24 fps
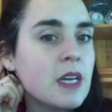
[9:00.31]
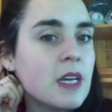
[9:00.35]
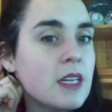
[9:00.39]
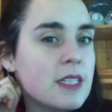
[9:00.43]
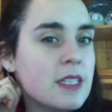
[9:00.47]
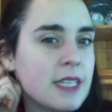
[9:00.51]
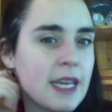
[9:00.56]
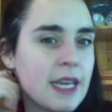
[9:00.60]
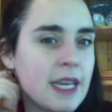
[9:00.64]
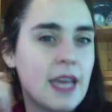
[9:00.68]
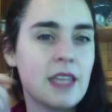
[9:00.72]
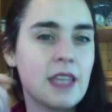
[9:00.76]

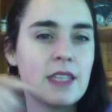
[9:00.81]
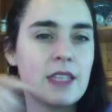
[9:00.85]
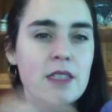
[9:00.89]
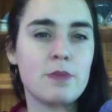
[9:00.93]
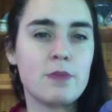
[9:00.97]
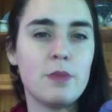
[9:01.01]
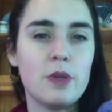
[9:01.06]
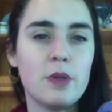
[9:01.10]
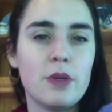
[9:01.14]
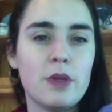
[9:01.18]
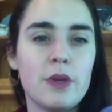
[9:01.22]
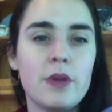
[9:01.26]
to get this
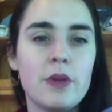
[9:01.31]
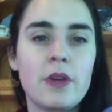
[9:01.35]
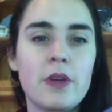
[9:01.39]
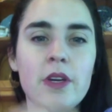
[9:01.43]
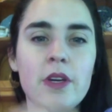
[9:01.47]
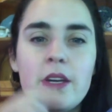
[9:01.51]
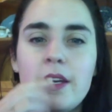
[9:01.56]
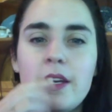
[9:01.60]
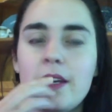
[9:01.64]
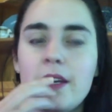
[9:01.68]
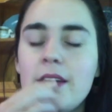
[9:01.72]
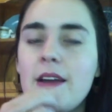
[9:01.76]
blue,
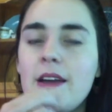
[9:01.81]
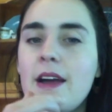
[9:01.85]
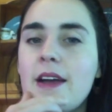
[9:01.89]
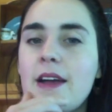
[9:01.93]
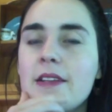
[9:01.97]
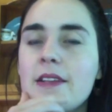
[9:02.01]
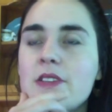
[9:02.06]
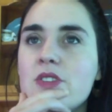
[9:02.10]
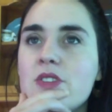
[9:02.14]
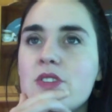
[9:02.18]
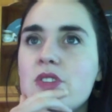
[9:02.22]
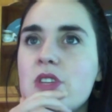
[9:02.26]

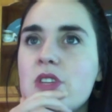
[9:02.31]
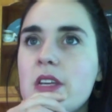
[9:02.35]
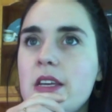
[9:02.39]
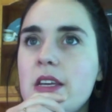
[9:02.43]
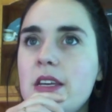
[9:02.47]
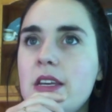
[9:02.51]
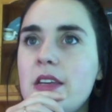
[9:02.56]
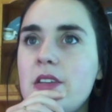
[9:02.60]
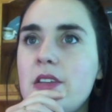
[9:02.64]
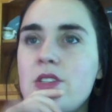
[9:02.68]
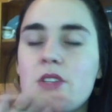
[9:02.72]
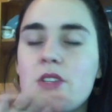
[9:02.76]
and
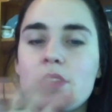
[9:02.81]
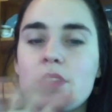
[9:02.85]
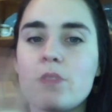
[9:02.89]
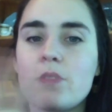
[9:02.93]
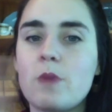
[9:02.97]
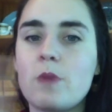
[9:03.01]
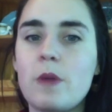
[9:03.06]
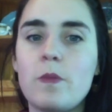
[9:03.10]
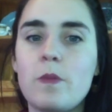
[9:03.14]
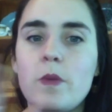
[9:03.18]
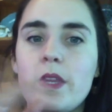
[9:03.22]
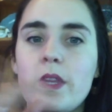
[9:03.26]
she just
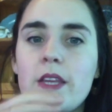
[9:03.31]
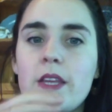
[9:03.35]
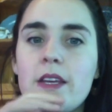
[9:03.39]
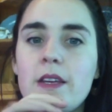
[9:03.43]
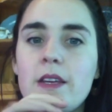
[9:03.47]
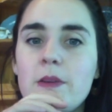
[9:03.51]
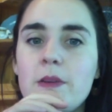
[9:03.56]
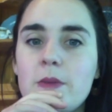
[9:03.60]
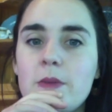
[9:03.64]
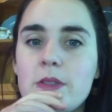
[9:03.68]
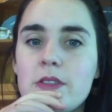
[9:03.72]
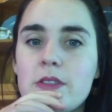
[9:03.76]
went with it.
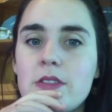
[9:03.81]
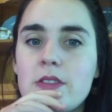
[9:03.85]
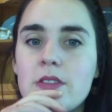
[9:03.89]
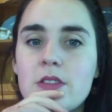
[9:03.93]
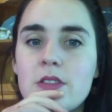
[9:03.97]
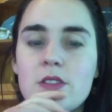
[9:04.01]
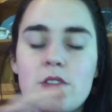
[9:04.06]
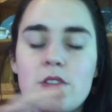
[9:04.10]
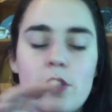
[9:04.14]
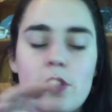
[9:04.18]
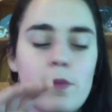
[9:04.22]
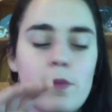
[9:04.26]
It was so